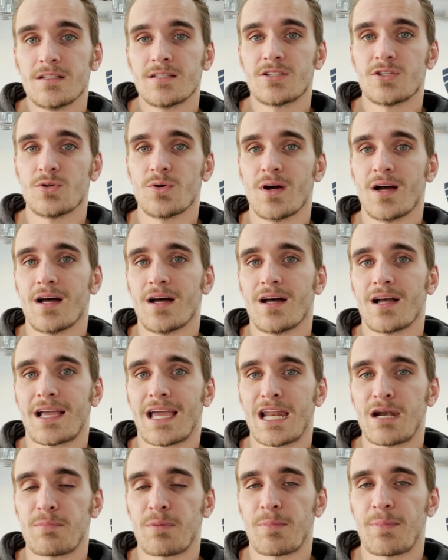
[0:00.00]
to
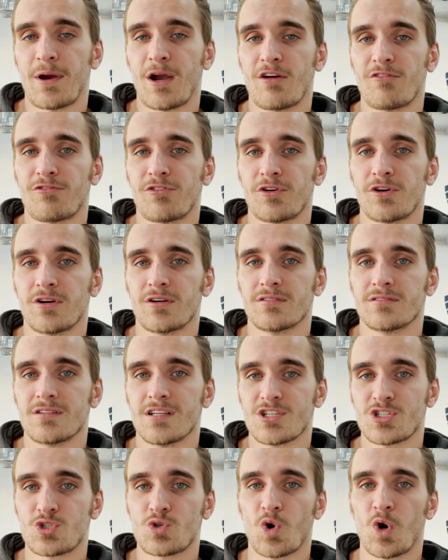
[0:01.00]
kind of prepare for
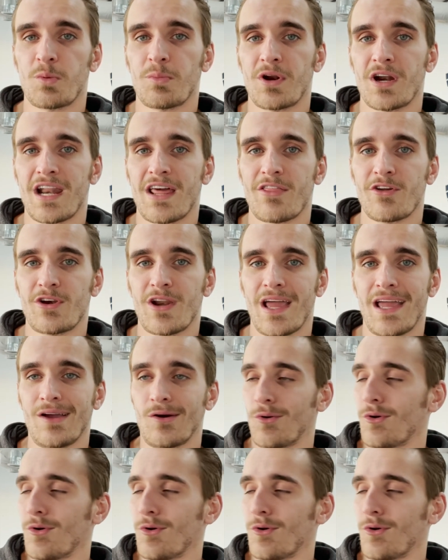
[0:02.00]
a storm on another day,